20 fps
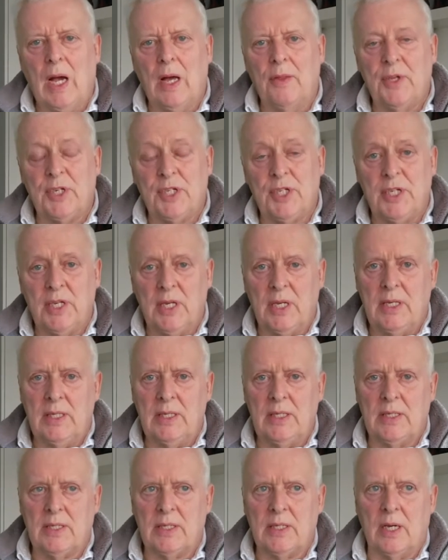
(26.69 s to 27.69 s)
This
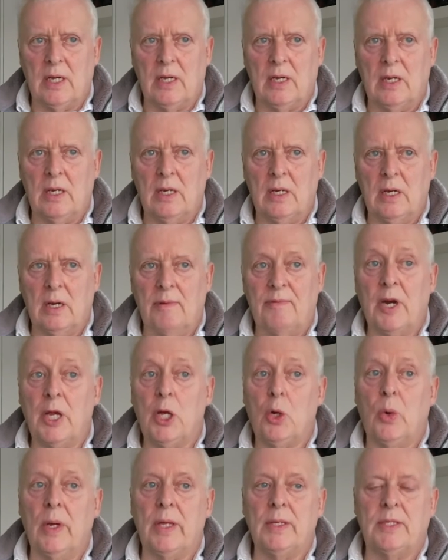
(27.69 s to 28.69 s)
is a
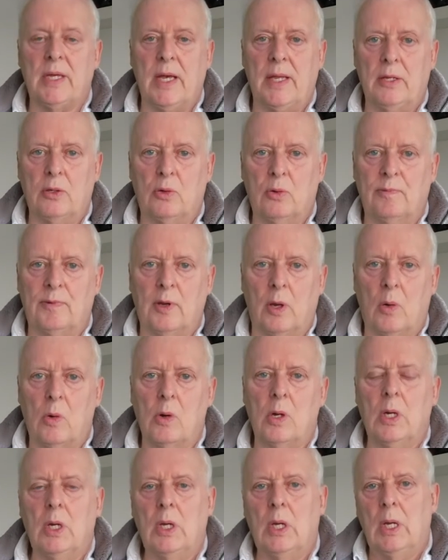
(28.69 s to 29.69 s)
very quick technical
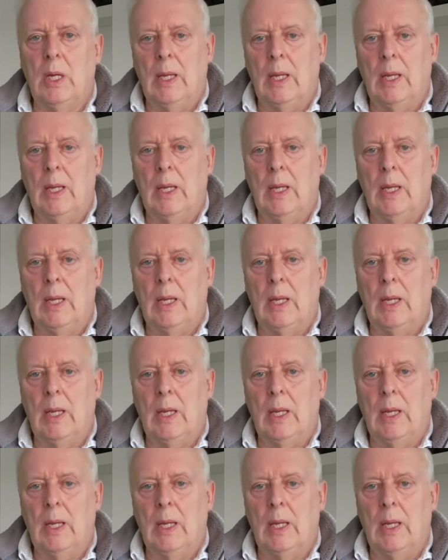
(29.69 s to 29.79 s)
vlog.